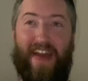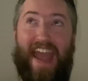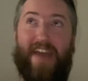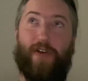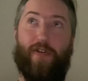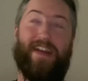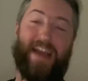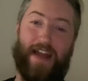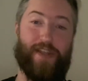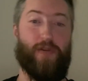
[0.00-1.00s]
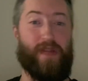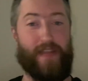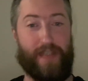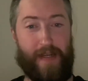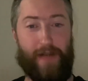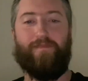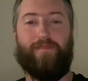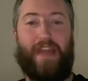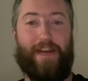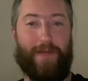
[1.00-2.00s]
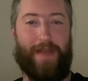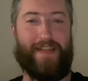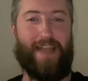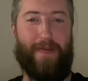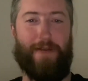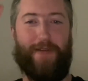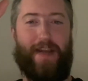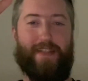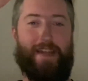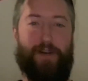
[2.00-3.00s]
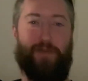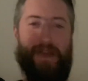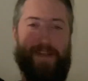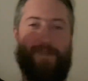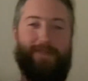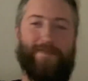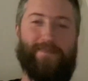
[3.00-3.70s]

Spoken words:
haven't already gotten to it this year. Until next time, I'll see you guys later. Peace.